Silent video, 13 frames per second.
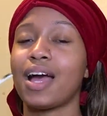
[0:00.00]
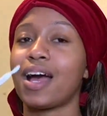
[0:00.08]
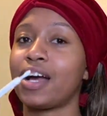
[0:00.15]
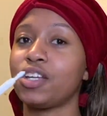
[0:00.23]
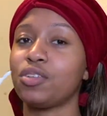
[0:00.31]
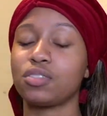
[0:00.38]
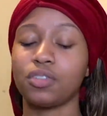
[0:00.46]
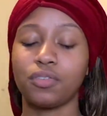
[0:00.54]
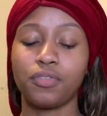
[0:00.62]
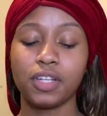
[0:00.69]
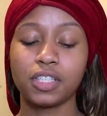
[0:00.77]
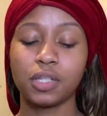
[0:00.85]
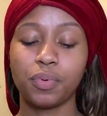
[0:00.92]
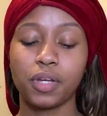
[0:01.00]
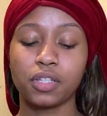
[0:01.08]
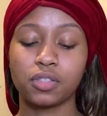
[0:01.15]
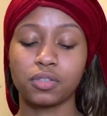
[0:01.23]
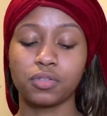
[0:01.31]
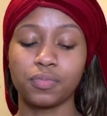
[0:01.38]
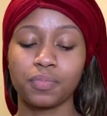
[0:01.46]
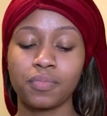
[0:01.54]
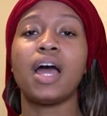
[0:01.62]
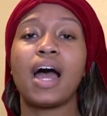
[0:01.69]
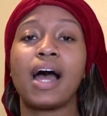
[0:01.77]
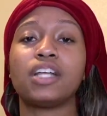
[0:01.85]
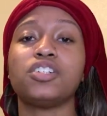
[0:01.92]
I use the Fenty pencil.
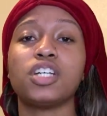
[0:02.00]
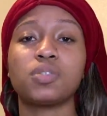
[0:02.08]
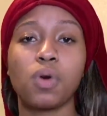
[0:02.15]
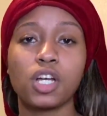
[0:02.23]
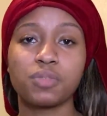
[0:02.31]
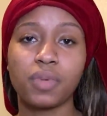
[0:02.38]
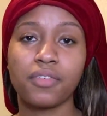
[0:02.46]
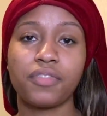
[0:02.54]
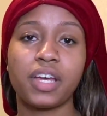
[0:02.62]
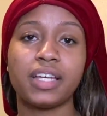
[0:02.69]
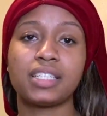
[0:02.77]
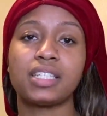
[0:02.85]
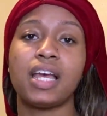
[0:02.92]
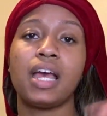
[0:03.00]
I just washed my face,